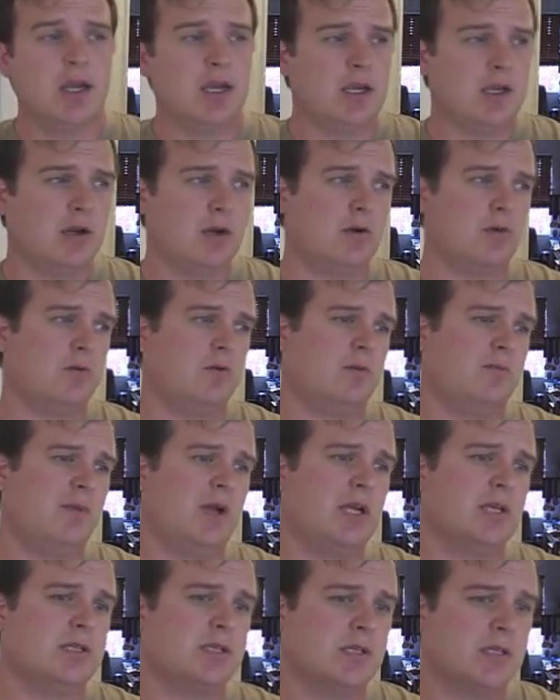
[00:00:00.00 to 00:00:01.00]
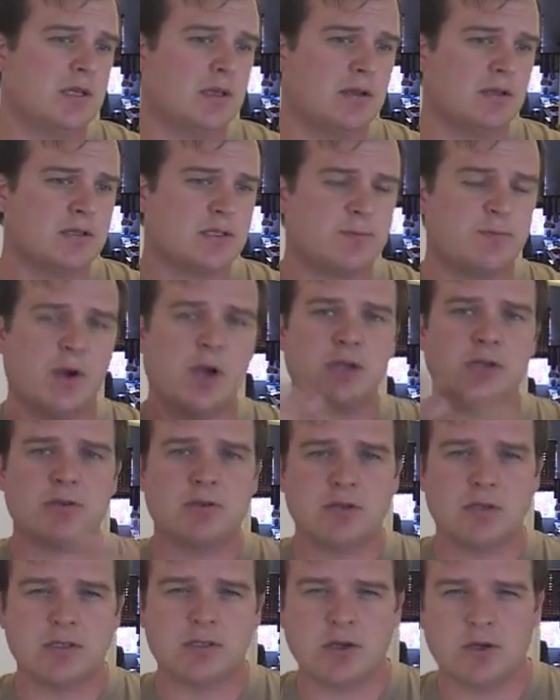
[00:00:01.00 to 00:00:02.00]
you know, imagine
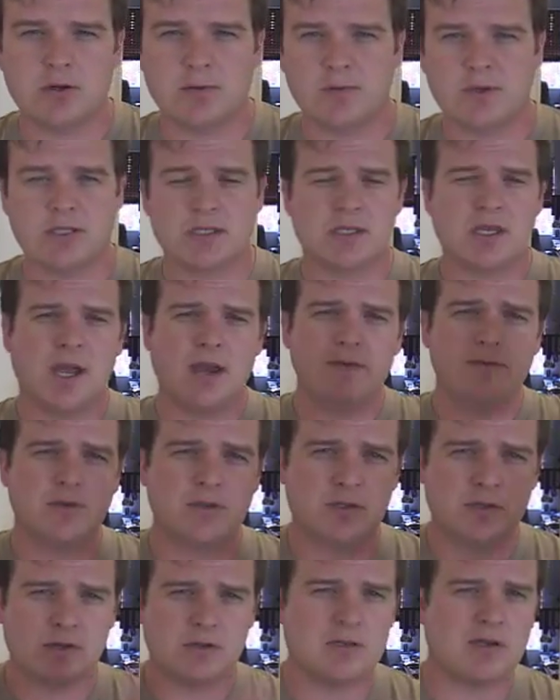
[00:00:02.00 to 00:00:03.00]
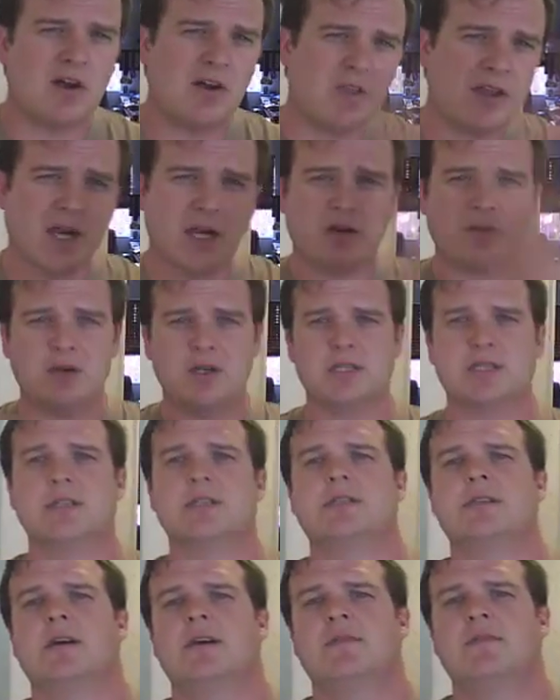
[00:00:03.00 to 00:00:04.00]
sponsoring tournaments, life insurance, all that crazy
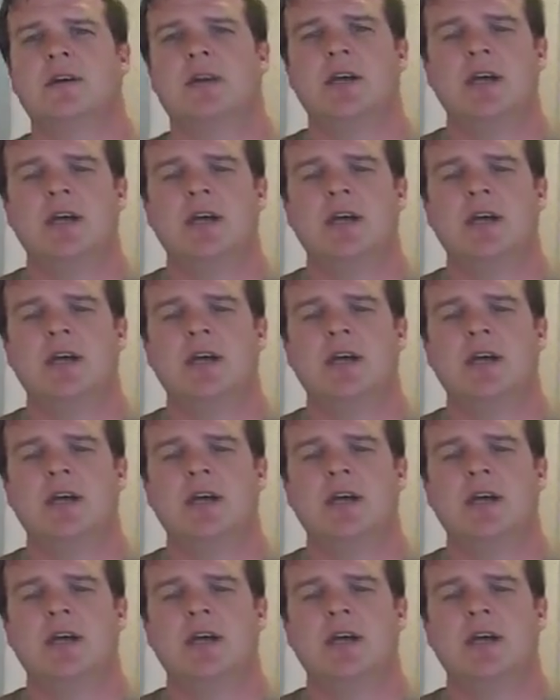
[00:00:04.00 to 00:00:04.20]
stuff.